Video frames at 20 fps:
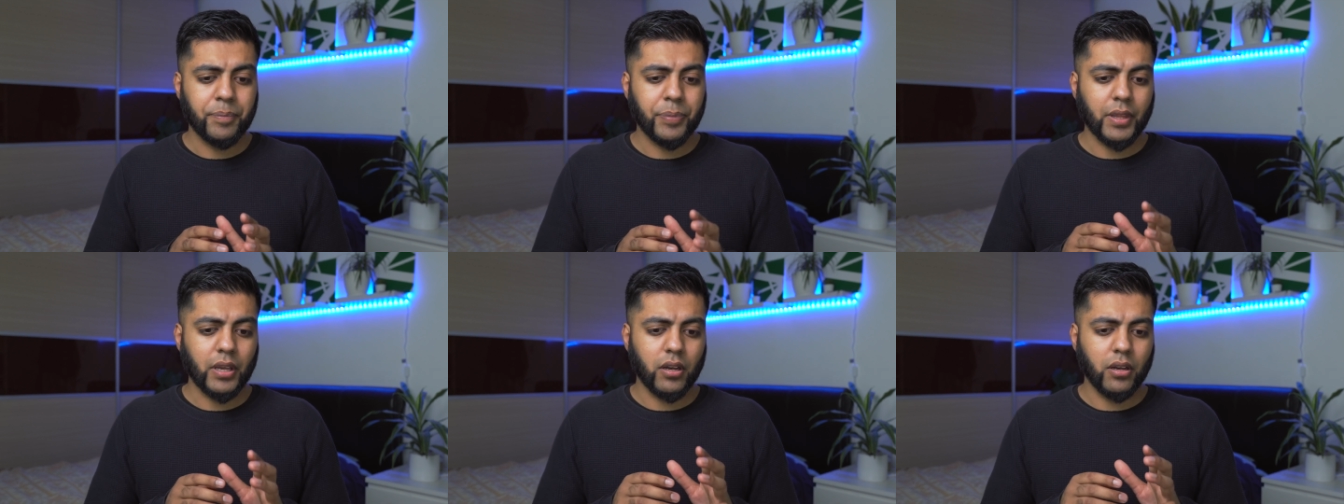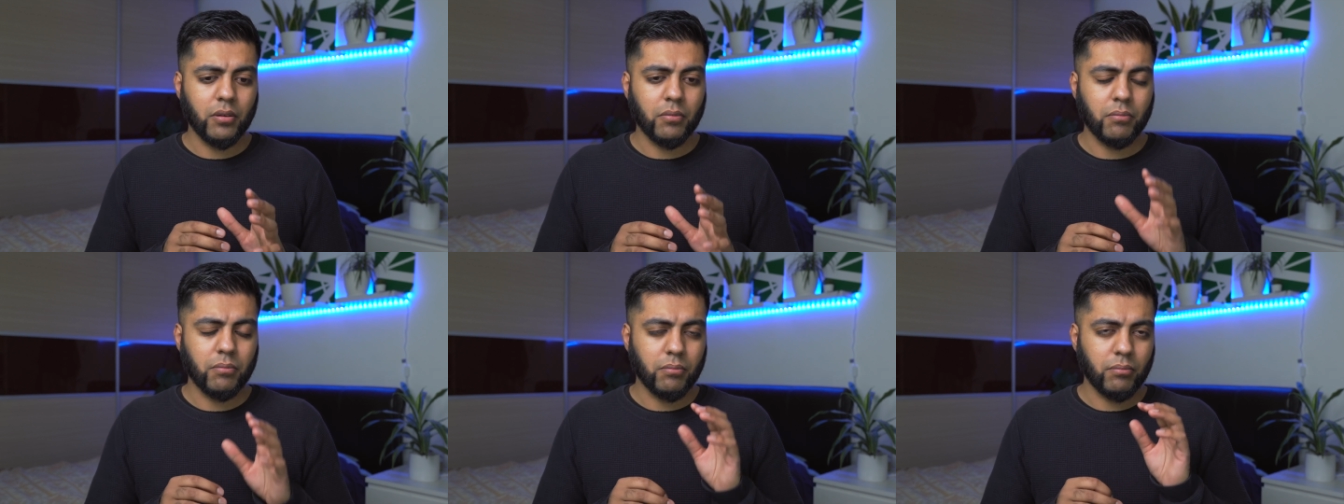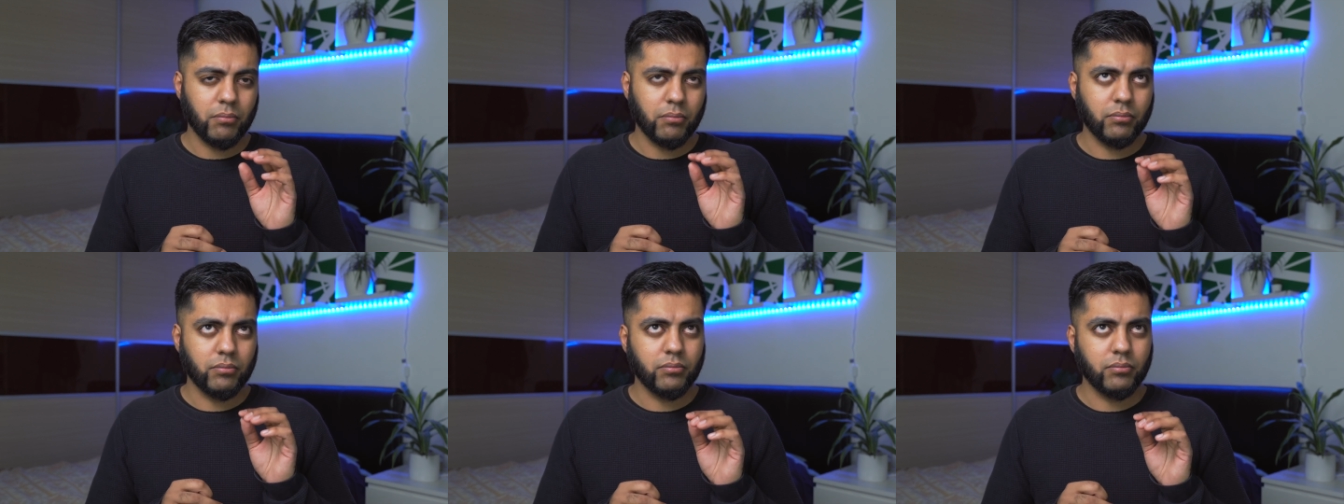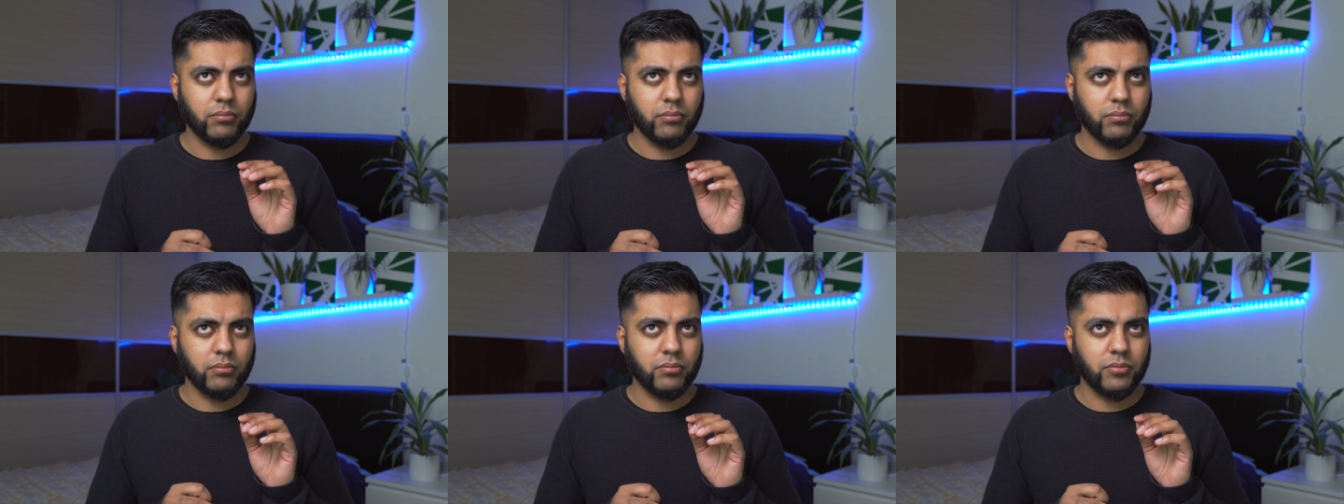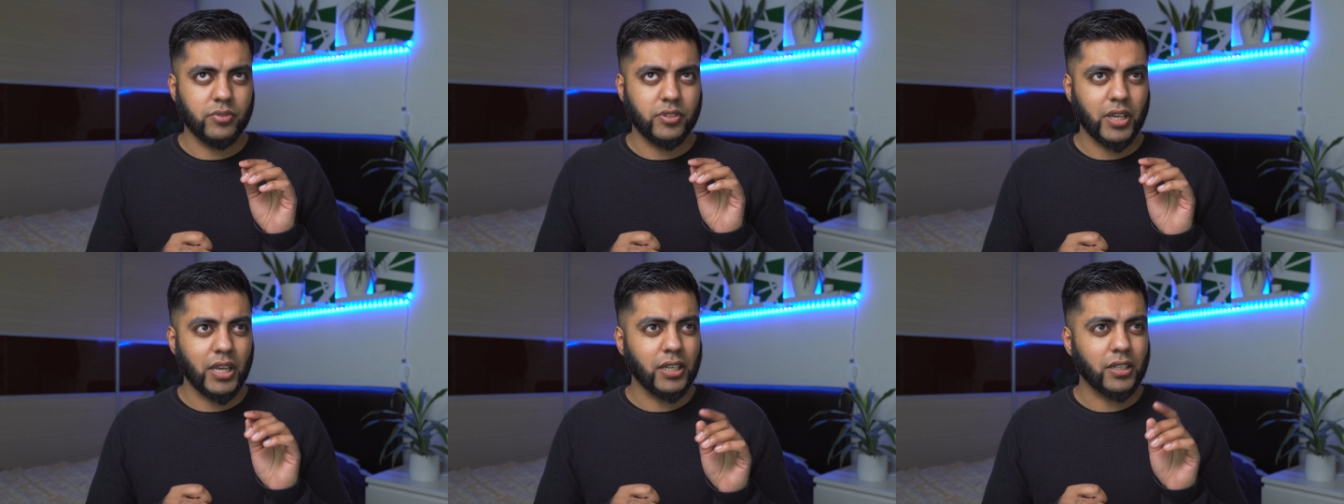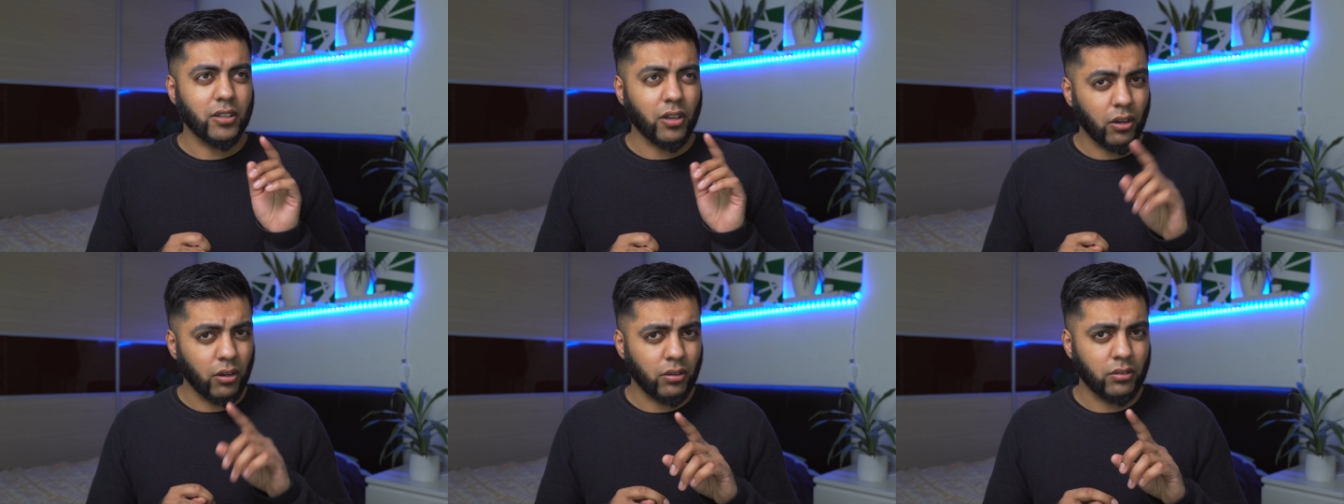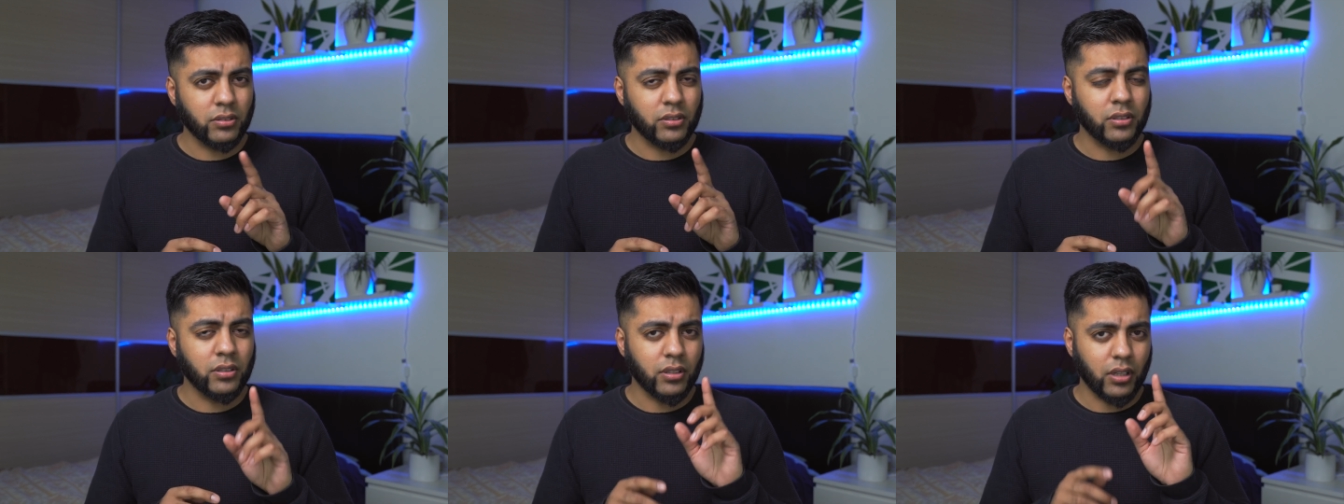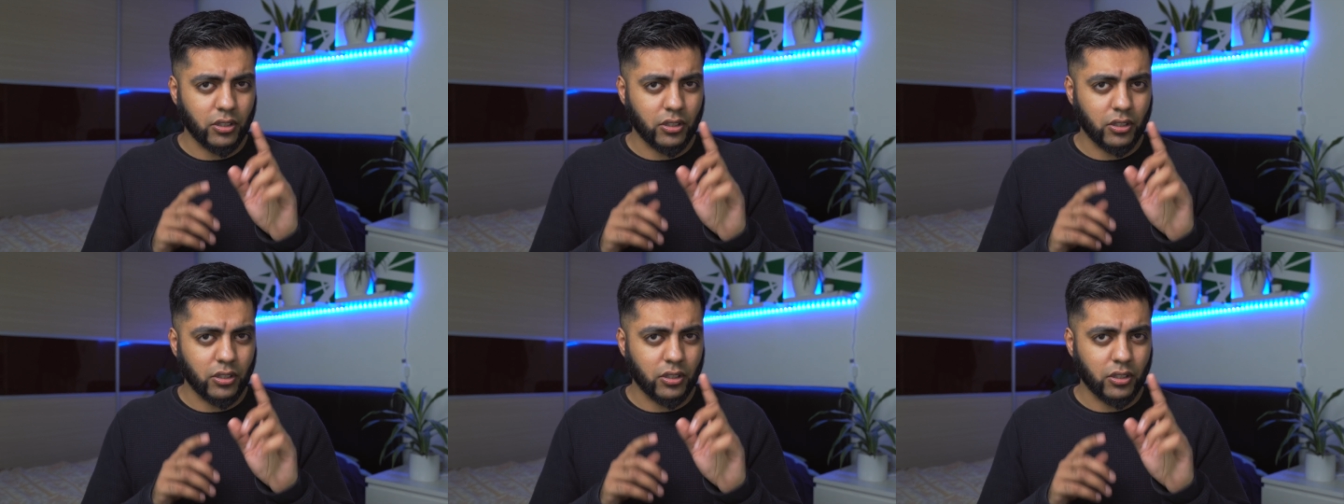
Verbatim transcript: Um, Zaid Khan,